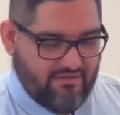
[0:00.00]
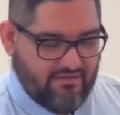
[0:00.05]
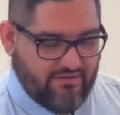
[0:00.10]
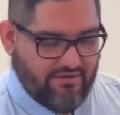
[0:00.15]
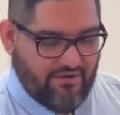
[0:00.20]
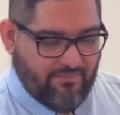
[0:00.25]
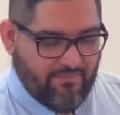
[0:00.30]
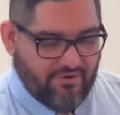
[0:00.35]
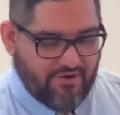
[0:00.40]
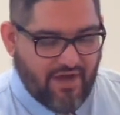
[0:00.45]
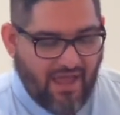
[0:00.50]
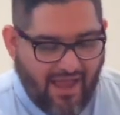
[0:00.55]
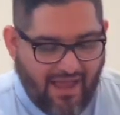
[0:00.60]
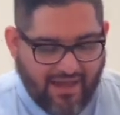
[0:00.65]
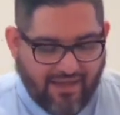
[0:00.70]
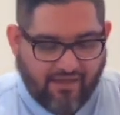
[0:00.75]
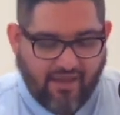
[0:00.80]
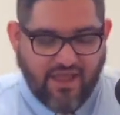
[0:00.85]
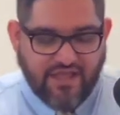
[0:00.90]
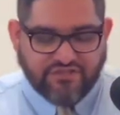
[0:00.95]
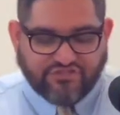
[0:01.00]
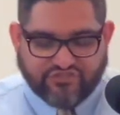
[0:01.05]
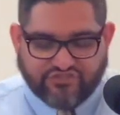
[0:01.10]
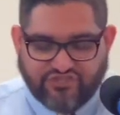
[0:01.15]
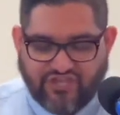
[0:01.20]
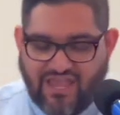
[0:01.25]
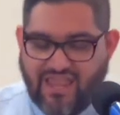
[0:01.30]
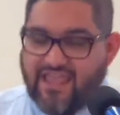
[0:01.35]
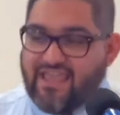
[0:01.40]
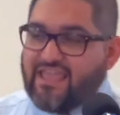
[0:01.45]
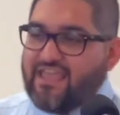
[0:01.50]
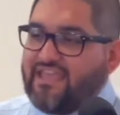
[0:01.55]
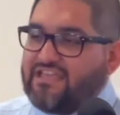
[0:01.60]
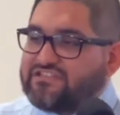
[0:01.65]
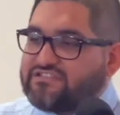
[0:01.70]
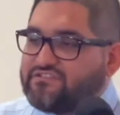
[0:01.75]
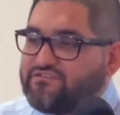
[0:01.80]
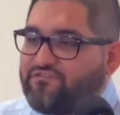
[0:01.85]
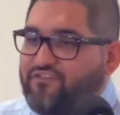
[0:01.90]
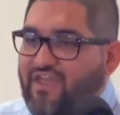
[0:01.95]
Number nine, seek
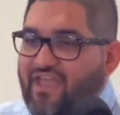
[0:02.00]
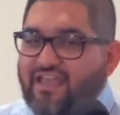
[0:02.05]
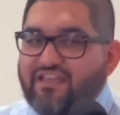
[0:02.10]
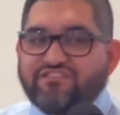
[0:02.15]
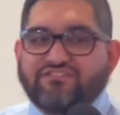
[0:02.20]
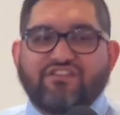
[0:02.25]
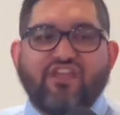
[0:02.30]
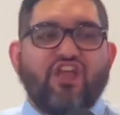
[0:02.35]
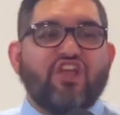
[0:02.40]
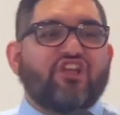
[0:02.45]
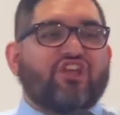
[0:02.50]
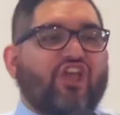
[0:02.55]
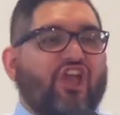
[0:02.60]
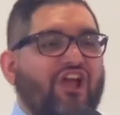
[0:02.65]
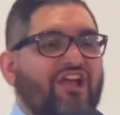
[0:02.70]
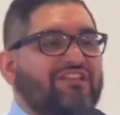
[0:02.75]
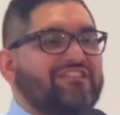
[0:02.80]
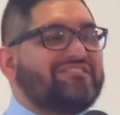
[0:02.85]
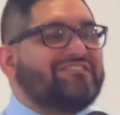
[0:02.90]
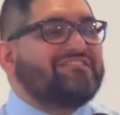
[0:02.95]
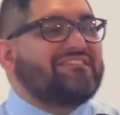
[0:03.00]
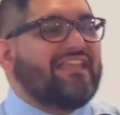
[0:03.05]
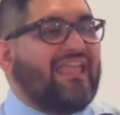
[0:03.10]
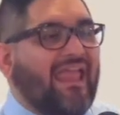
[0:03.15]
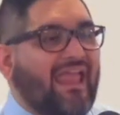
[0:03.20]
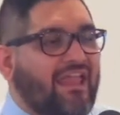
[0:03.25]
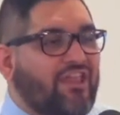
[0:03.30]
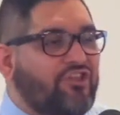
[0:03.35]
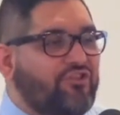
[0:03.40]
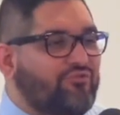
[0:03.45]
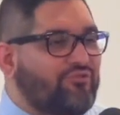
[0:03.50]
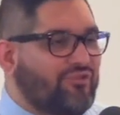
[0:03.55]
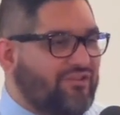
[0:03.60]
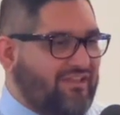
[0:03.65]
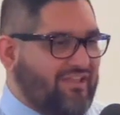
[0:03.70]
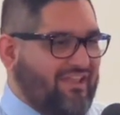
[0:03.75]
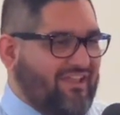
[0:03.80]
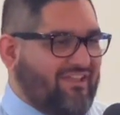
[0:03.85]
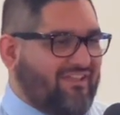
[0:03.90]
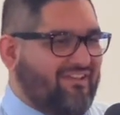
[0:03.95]
His face
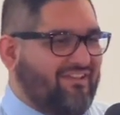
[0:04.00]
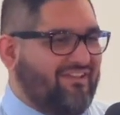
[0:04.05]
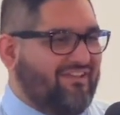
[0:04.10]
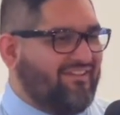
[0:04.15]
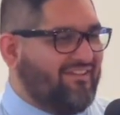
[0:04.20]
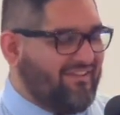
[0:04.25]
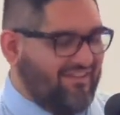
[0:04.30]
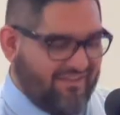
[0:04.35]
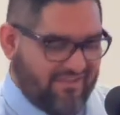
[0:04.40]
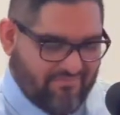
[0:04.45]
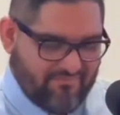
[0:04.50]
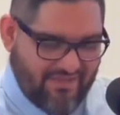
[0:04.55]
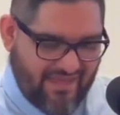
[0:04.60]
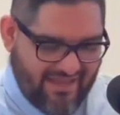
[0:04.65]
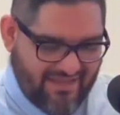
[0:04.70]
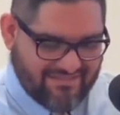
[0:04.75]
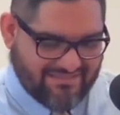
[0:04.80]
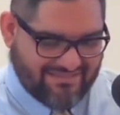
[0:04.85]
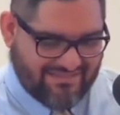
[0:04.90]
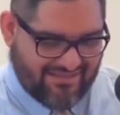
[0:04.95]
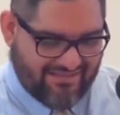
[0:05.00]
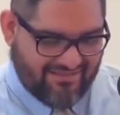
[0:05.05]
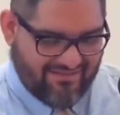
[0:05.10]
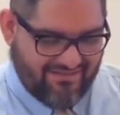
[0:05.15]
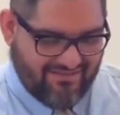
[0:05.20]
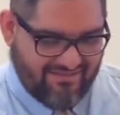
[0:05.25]
continually. Amazing.